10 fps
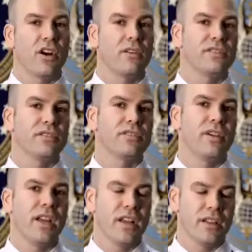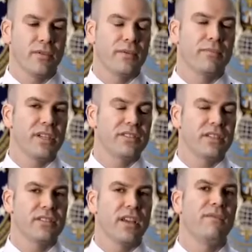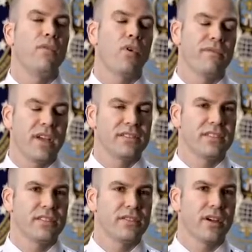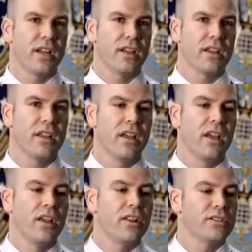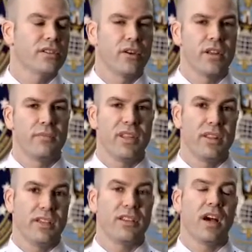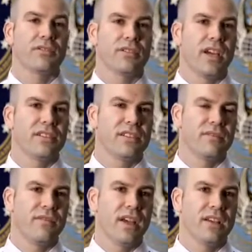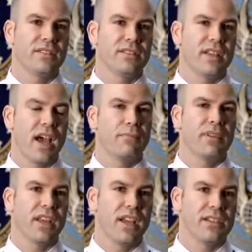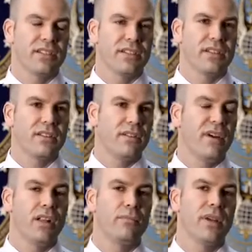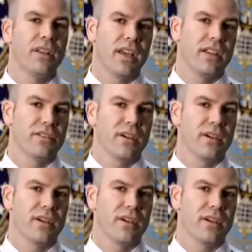Officer Training, we essentially have four phases of training. There's going to be the indoctrination phase, application, development, and